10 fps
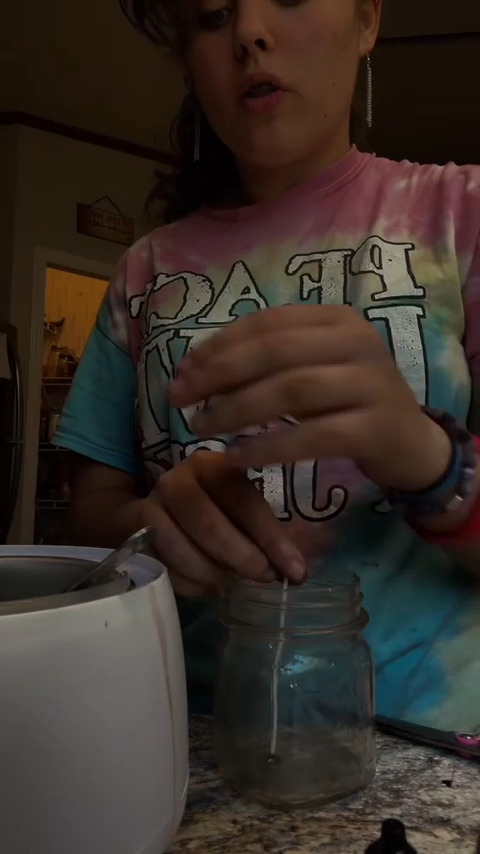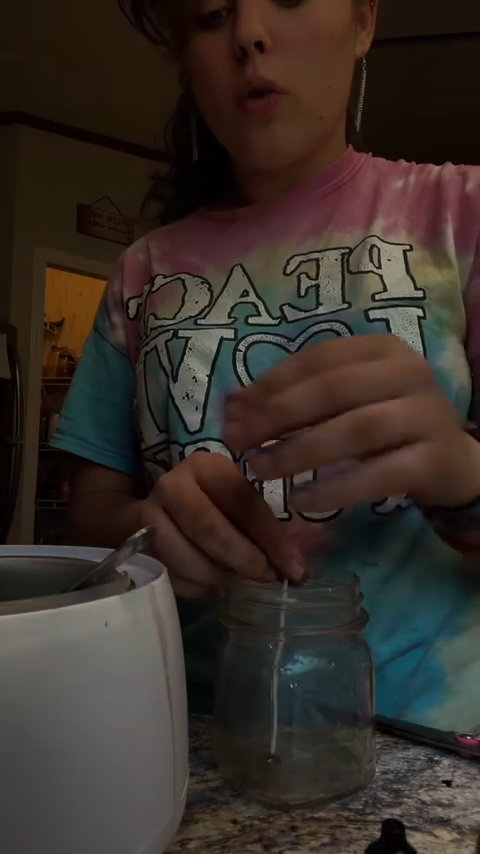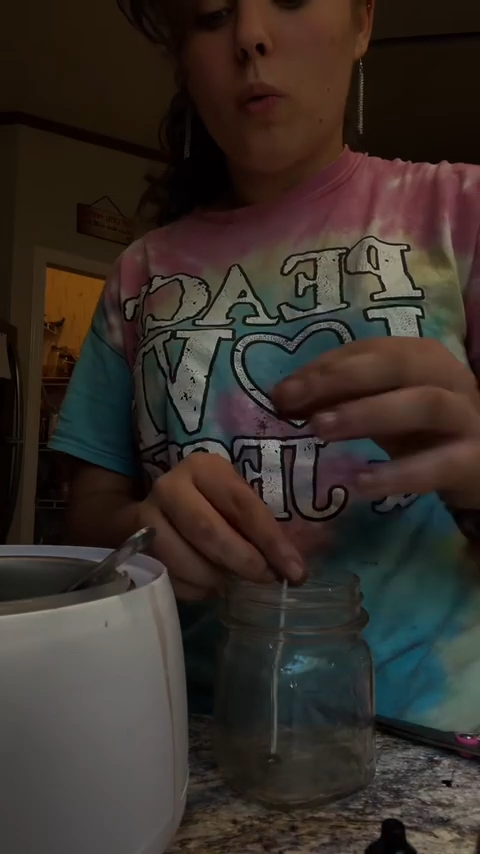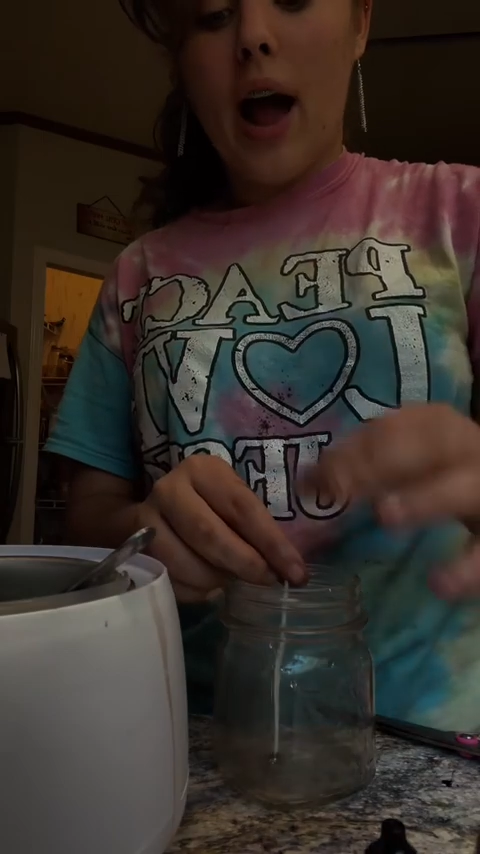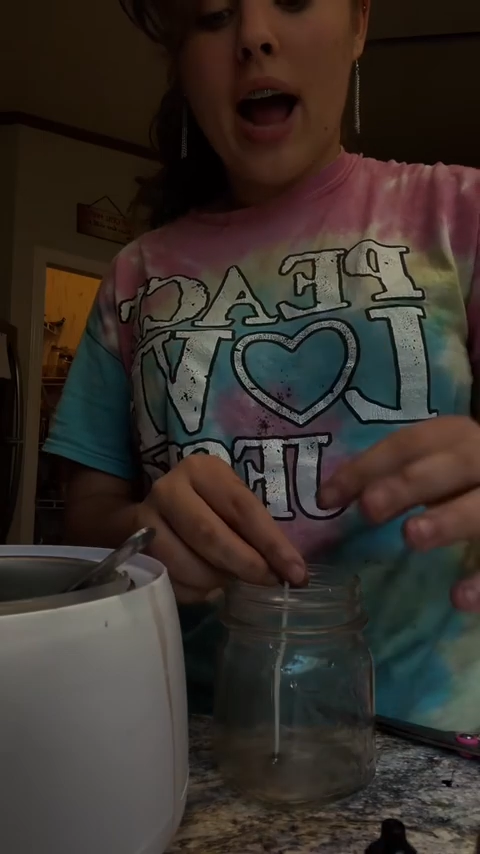the
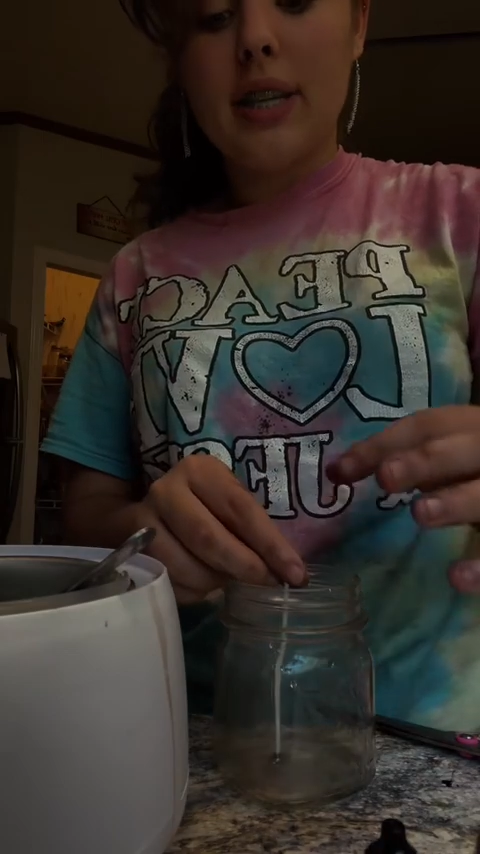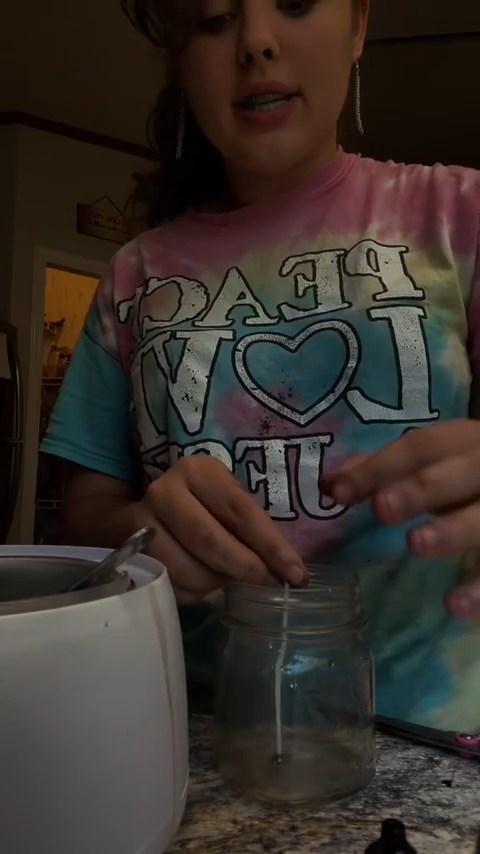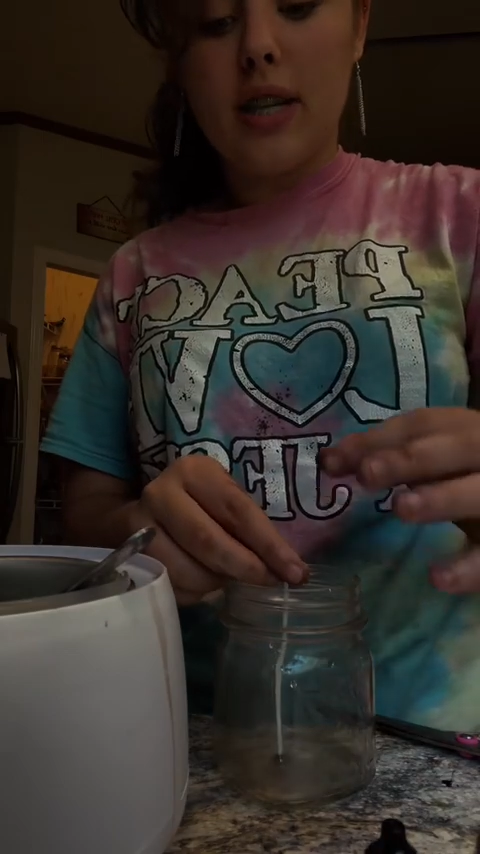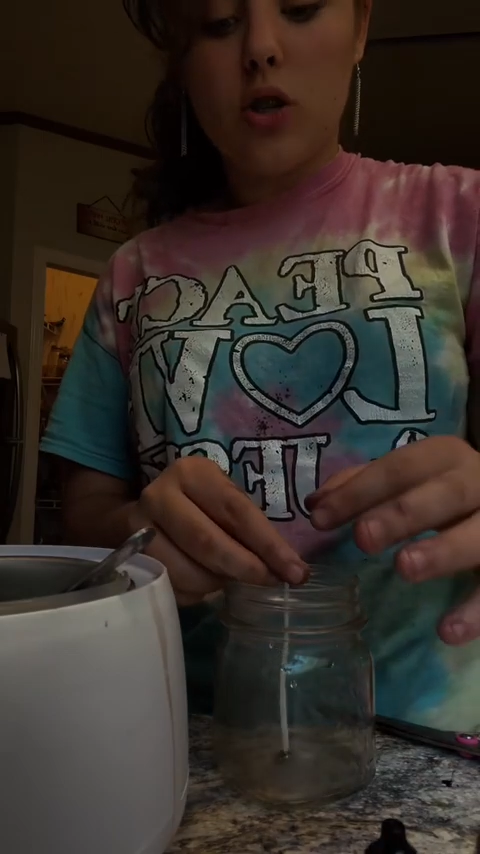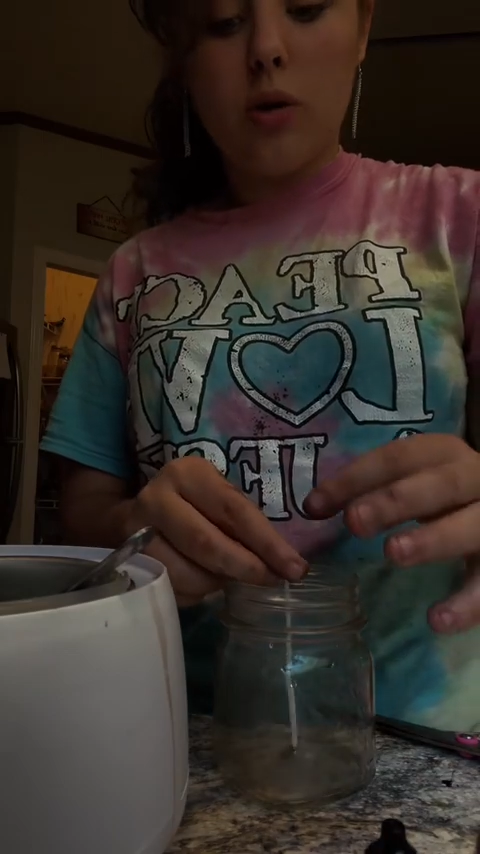wax
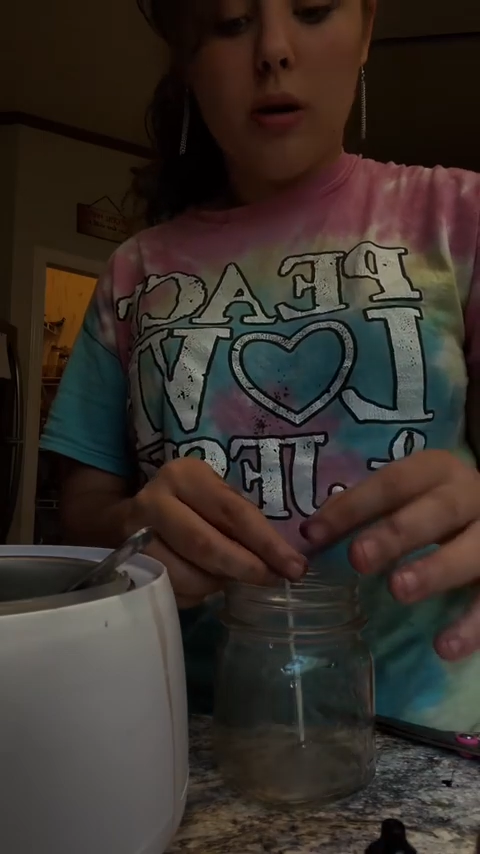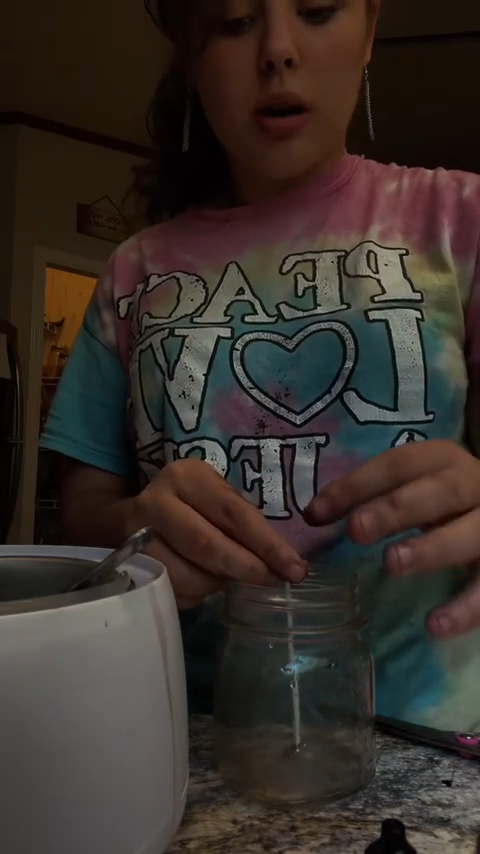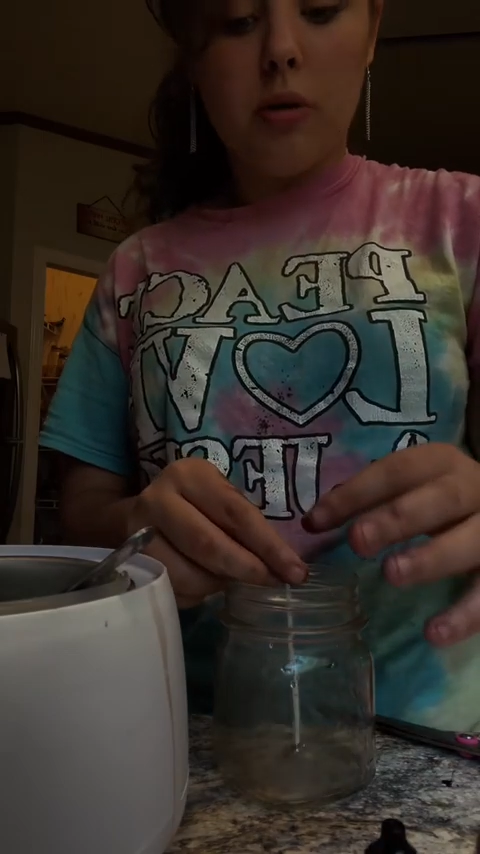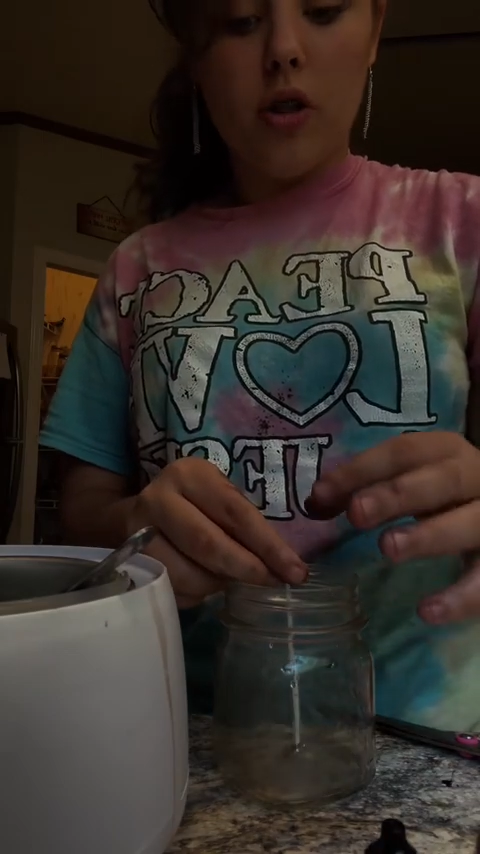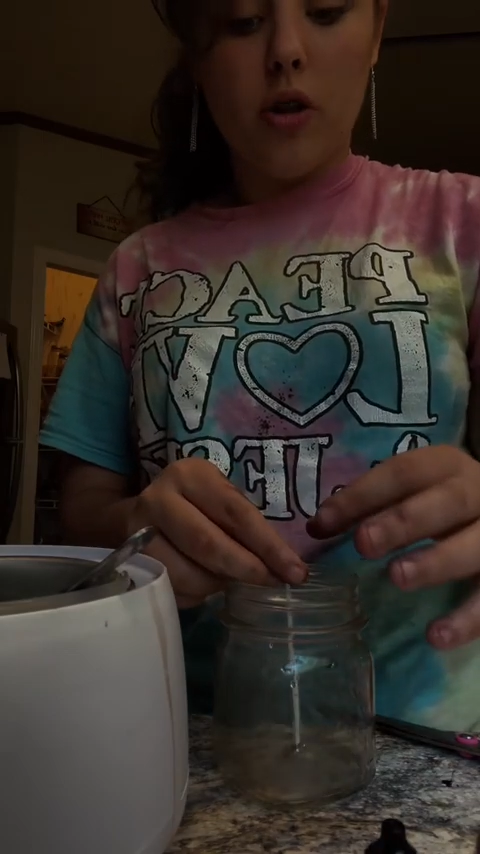into the bottom
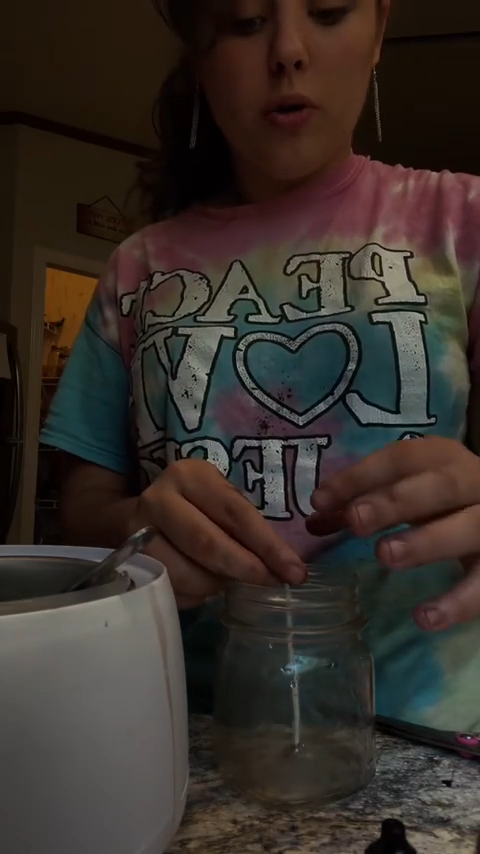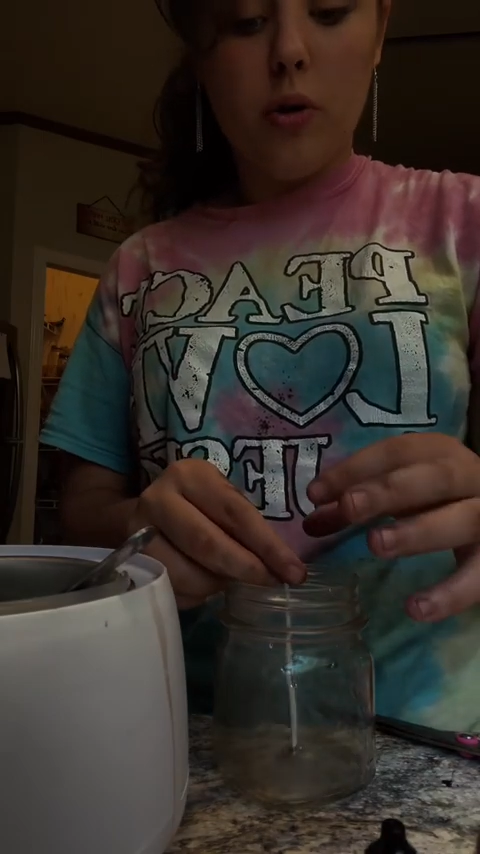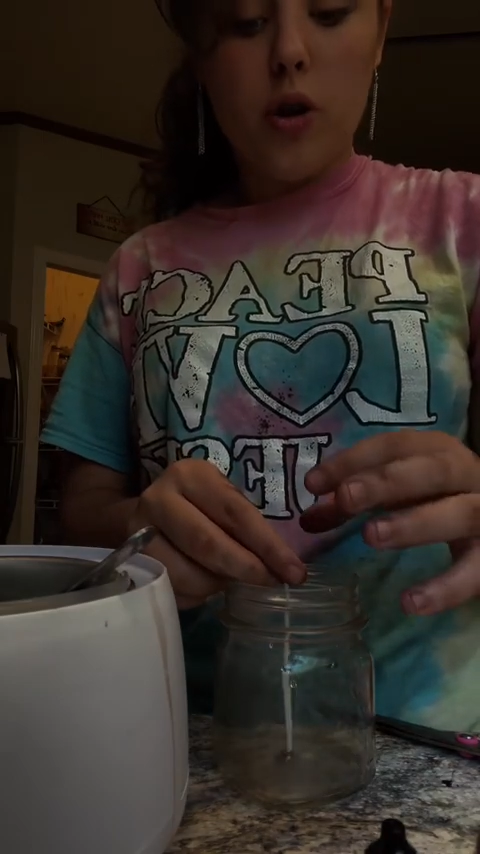of the